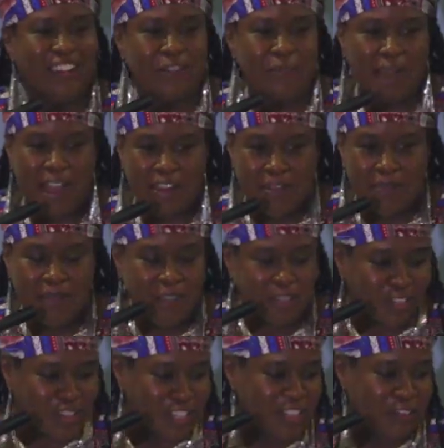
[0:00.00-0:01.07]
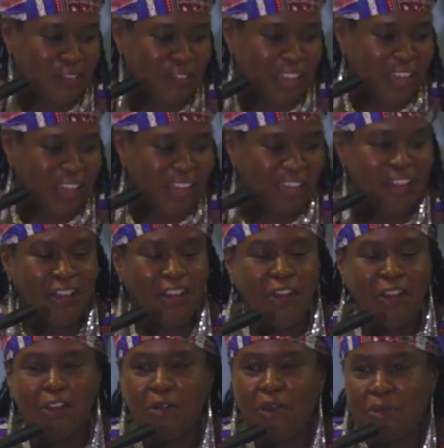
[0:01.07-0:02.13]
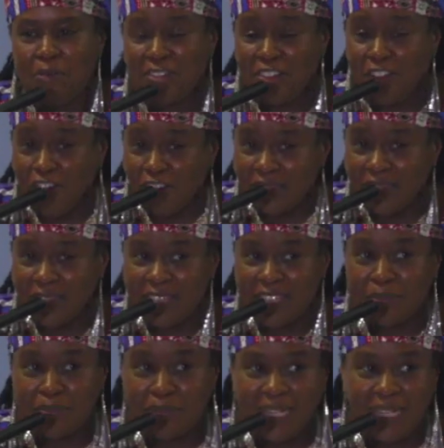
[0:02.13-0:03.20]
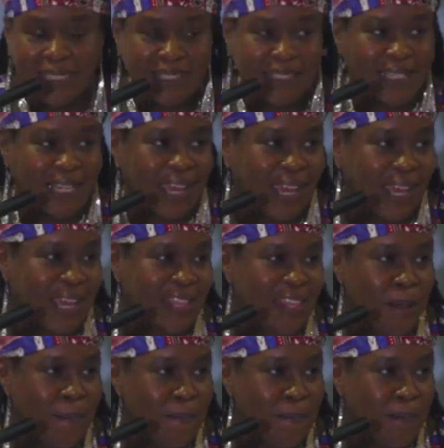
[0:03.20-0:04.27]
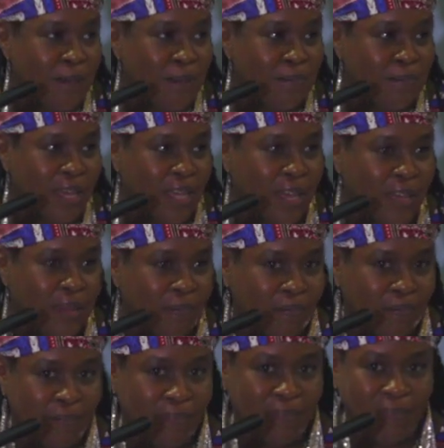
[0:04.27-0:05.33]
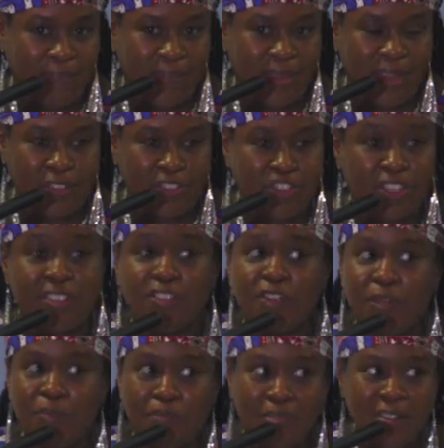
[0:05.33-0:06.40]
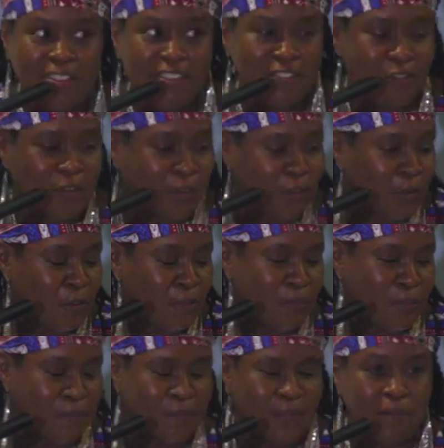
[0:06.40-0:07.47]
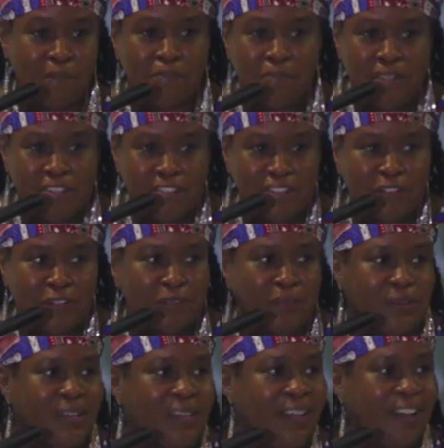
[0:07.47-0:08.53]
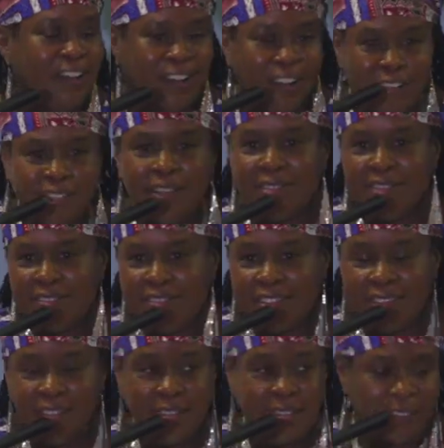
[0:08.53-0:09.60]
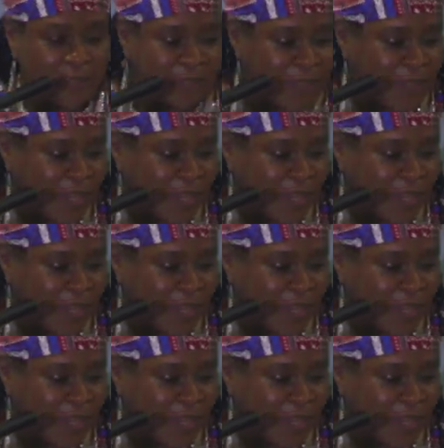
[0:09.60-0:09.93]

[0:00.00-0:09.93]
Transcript: your paramount chief here, who I was honoured to meet in Birmingham, Bristol, not Birmingham, Bristol, earlier this year.